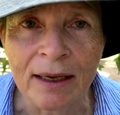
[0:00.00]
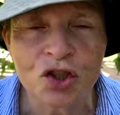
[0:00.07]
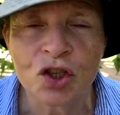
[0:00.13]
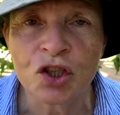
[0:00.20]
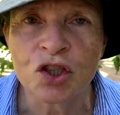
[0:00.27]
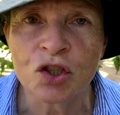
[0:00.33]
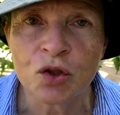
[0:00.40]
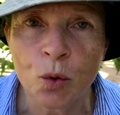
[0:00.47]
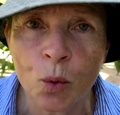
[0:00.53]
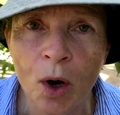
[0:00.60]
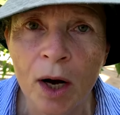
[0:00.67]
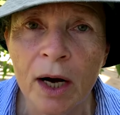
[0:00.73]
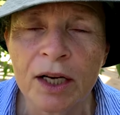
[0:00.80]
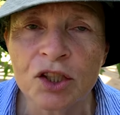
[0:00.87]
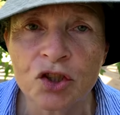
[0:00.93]
The
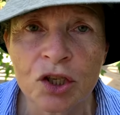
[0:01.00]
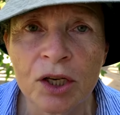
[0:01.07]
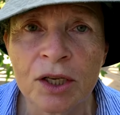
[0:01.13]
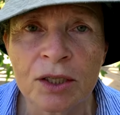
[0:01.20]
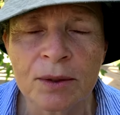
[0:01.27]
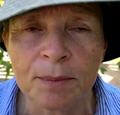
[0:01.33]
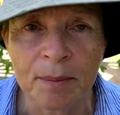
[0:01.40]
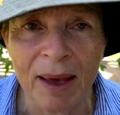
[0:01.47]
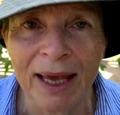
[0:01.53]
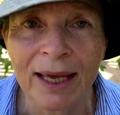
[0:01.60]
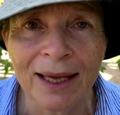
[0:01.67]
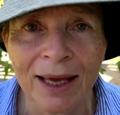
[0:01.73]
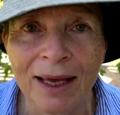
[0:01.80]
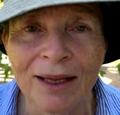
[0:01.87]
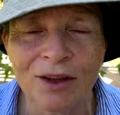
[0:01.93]
squash is
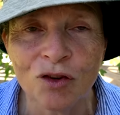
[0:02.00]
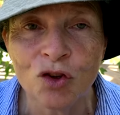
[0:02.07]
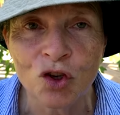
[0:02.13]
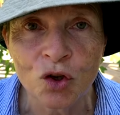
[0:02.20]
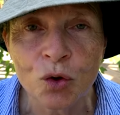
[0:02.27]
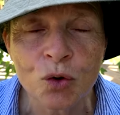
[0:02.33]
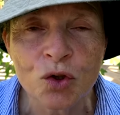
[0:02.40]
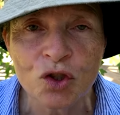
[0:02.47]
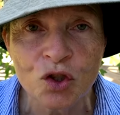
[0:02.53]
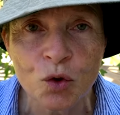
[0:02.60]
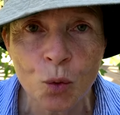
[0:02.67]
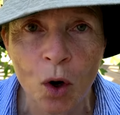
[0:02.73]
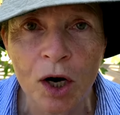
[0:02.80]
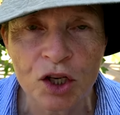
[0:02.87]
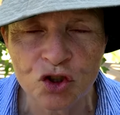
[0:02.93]
making new
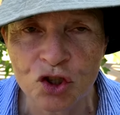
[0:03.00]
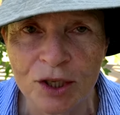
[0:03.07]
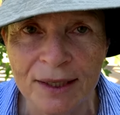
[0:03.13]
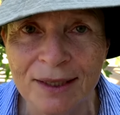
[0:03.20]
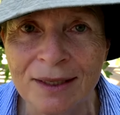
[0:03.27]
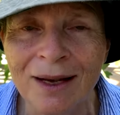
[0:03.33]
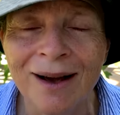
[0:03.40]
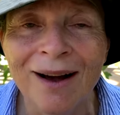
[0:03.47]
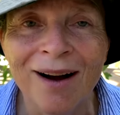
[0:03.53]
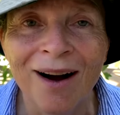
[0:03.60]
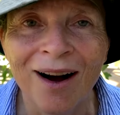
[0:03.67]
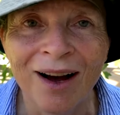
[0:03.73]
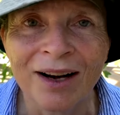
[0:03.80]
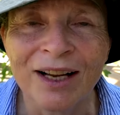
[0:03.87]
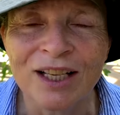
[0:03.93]
squashes
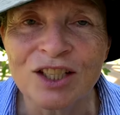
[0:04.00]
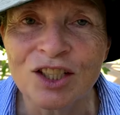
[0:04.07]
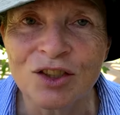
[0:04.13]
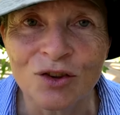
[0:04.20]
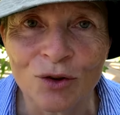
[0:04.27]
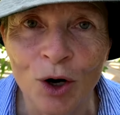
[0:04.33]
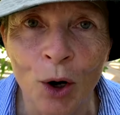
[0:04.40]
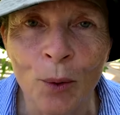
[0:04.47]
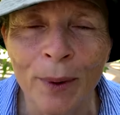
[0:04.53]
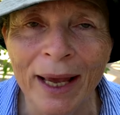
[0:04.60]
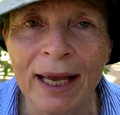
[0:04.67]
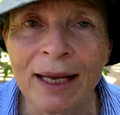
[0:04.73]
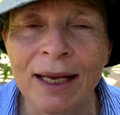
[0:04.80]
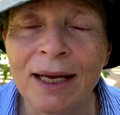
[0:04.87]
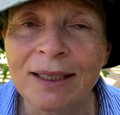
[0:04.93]
on its
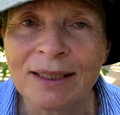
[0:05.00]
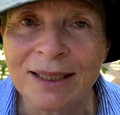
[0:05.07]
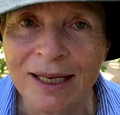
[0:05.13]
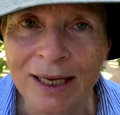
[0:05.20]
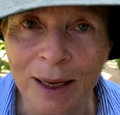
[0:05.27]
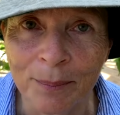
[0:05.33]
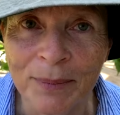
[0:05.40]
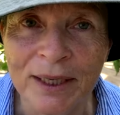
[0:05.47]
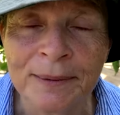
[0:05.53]
growing tip.